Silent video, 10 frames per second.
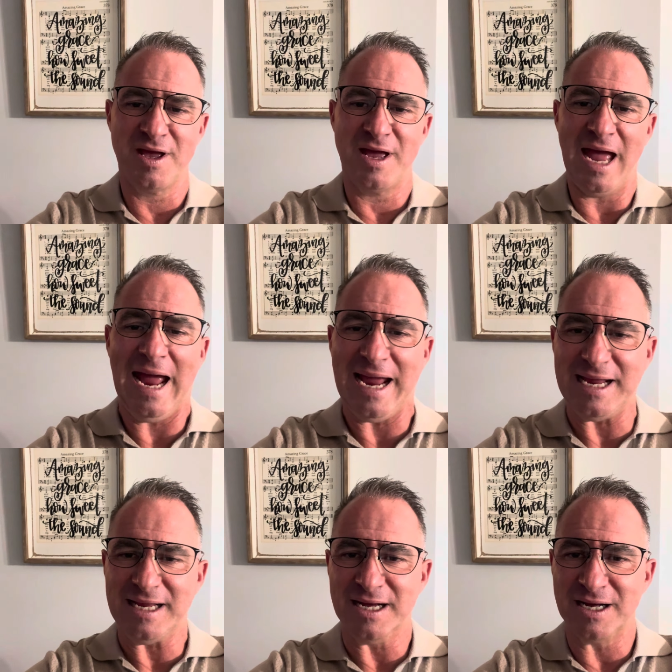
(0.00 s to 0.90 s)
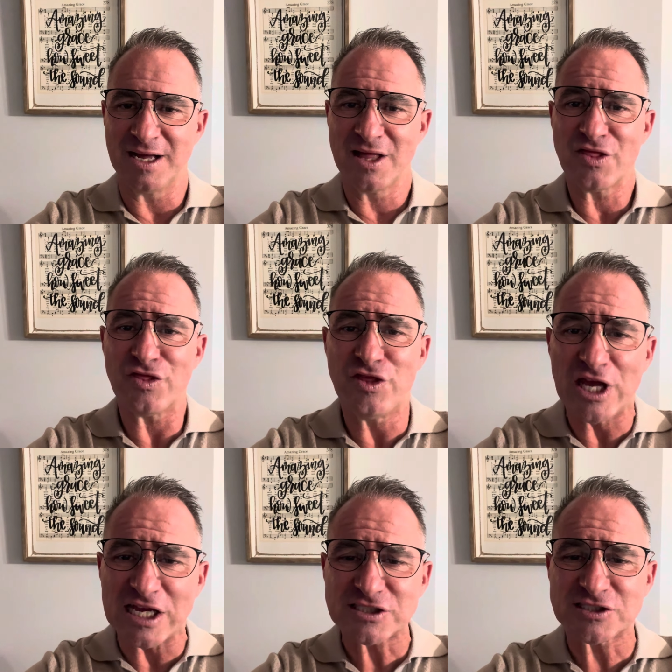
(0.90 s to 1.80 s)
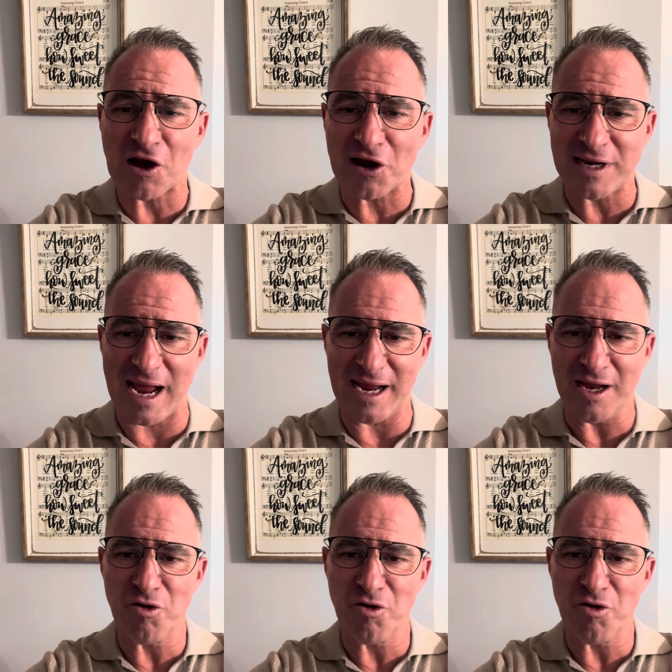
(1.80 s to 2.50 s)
Hey, this Sunday,